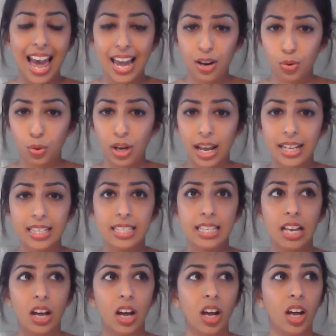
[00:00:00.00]
anal
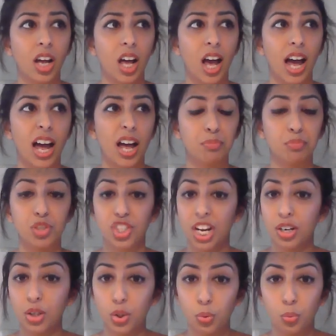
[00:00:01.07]
cancer,
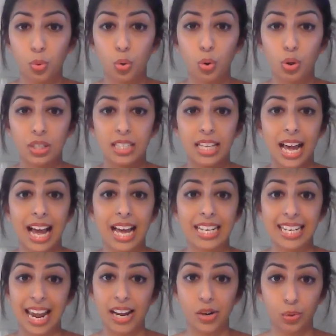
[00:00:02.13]
genital warts,
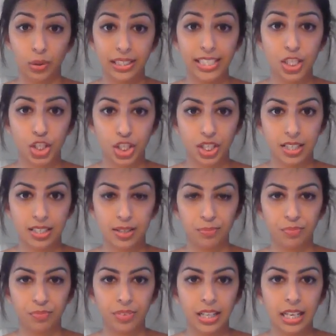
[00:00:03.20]
and anal lesions.
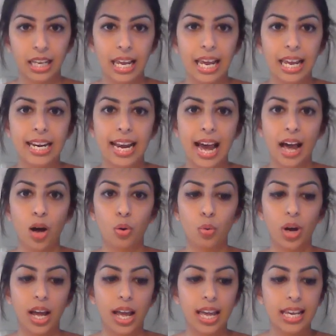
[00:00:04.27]

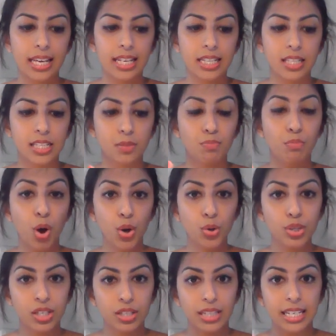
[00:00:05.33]
Now,
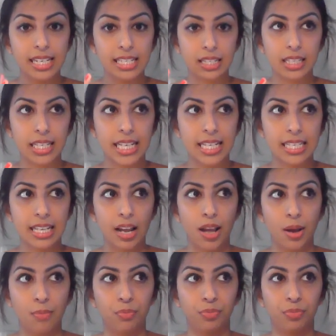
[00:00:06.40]
these
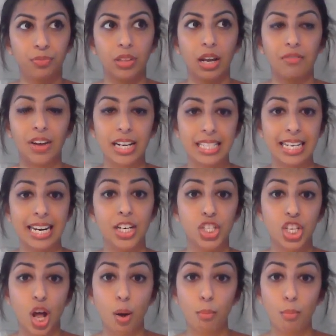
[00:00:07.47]

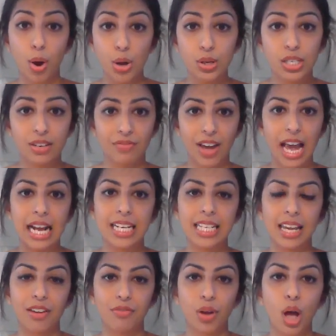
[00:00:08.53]
vaccinations are most
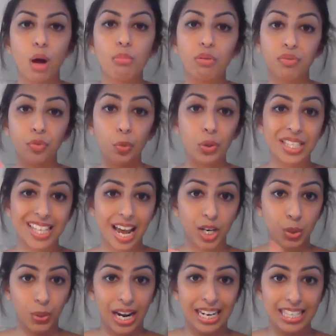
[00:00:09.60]
effective before
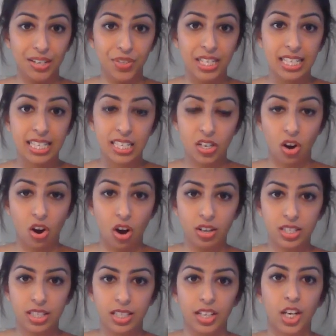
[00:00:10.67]
sexual activity
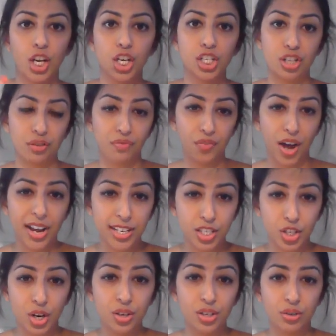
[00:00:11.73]
starts. So the
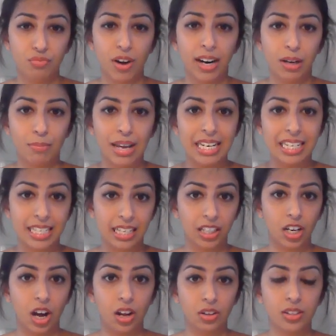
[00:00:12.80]
first dose is recommended in
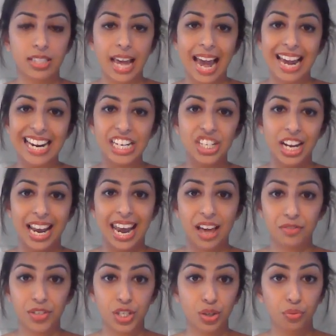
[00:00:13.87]
girls aged
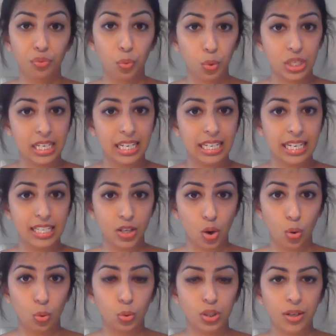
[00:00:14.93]
11 to 14 years
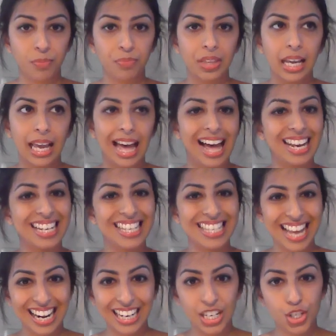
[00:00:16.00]
old, and a
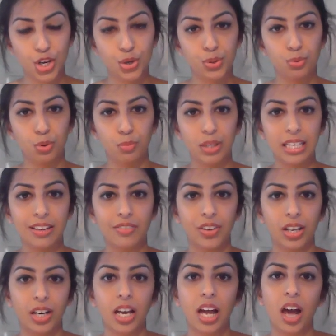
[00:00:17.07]
second dose would be
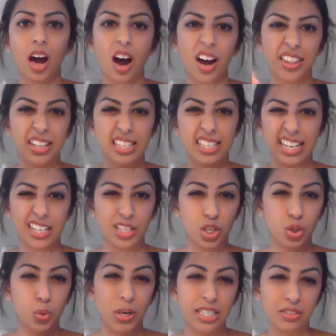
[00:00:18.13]
given either 6
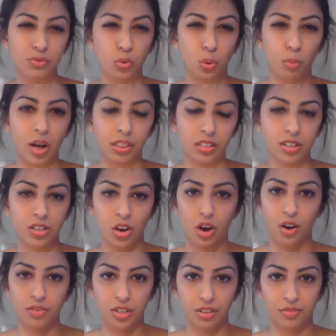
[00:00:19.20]
to 24 months
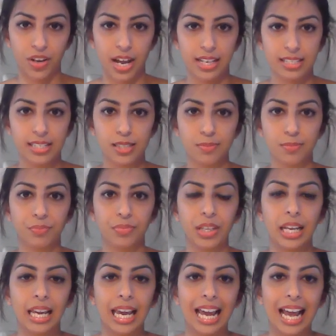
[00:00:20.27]
after the first.
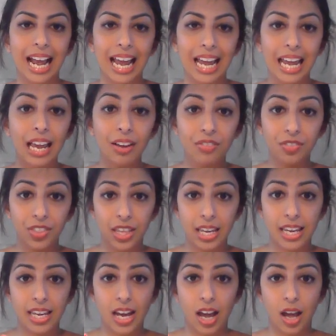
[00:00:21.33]
If
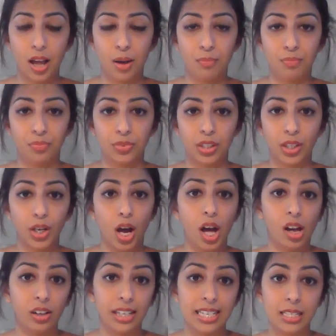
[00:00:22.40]
the
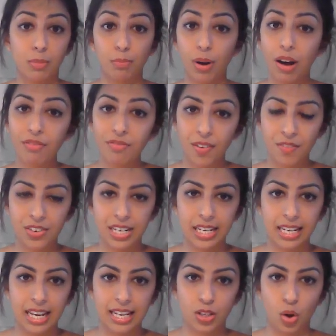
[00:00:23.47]
girl is above
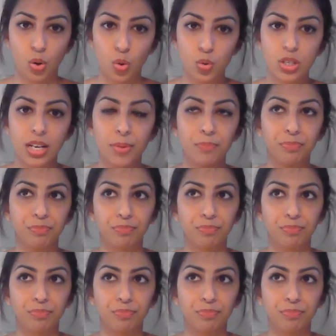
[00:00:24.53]
15 years old,